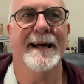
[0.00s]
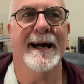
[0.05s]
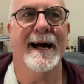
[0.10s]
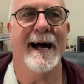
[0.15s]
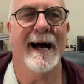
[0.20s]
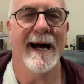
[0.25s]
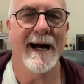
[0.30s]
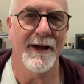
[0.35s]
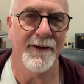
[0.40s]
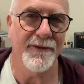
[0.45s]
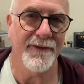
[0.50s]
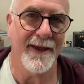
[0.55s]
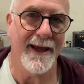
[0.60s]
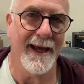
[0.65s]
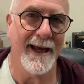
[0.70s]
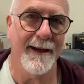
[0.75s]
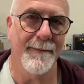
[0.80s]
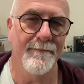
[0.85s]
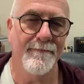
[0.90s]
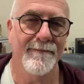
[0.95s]
aren't
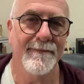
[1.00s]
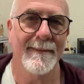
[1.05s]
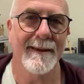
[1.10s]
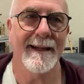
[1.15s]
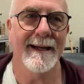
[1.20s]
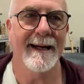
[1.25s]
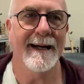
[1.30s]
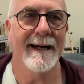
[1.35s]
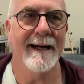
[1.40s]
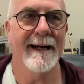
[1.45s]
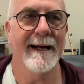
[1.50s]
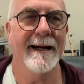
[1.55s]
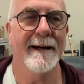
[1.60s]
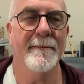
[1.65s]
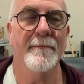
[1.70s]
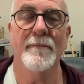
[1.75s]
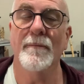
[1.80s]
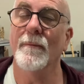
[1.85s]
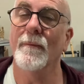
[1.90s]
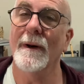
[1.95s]
there.
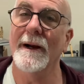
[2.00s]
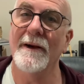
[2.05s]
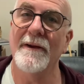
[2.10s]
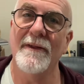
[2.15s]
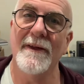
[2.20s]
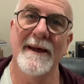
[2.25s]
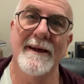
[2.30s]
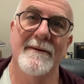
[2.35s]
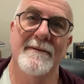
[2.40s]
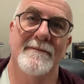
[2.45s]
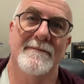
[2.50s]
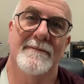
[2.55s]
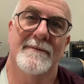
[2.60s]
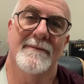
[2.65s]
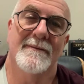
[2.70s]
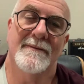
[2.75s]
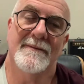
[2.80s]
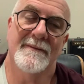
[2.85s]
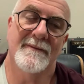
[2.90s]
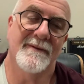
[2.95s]
One thing,
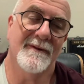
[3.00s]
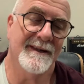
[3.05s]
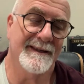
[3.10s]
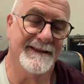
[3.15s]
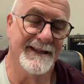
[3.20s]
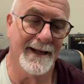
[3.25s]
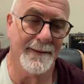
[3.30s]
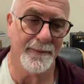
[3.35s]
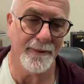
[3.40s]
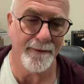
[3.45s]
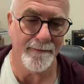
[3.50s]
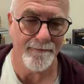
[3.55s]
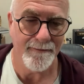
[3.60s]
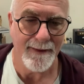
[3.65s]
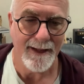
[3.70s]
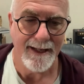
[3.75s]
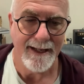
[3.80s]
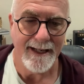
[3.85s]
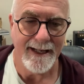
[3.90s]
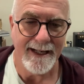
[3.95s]
for example,
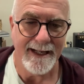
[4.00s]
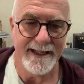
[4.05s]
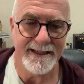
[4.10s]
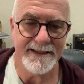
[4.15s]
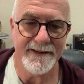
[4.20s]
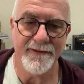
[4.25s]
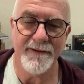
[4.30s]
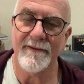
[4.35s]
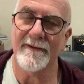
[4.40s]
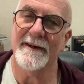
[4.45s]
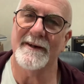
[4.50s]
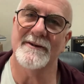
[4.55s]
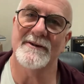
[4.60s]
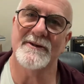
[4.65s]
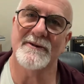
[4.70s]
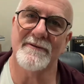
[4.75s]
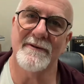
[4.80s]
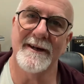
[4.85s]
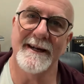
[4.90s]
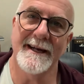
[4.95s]
is if you've got your
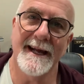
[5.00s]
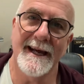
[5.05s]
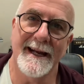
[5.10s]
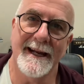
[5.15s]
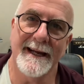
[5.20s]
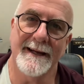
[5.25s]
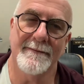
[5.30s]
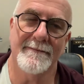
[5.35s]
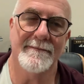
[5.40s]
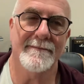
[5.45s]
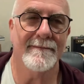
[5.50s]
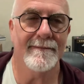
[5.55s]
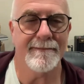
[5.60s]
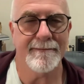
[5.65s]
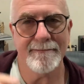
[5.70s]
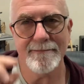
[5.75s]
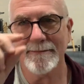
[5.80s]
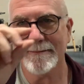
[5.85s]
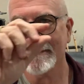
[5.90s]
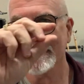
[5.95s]
screen heading,
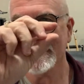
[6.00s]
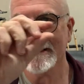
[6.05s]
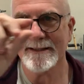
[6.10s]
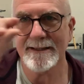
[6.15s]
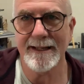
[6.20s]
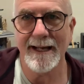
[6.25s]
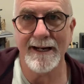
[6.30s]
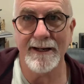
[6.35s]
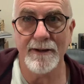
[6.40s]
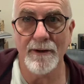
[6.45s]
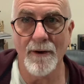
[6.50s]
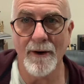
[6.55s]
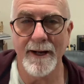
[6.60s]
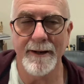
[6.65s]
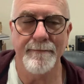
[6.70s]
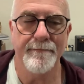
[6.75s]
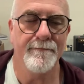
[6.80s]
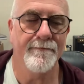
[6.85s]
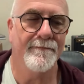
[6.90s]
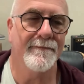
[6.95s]
your slug line,
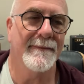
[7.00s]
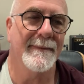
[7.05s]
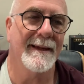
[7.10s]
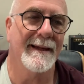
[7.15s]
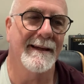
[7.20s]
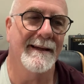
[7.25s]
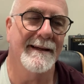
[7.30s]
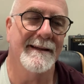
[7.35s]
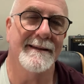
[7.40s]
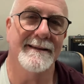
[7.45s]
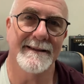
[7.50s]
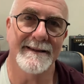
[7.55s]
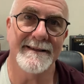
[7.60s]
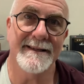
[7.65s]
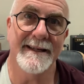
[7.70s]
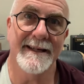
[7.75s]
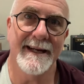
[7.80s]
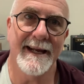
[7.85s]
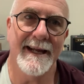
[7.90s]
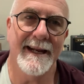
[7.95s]
your
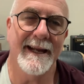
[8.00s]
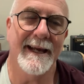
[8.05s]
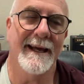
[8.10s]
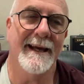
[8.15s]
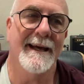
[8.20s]
scene heading,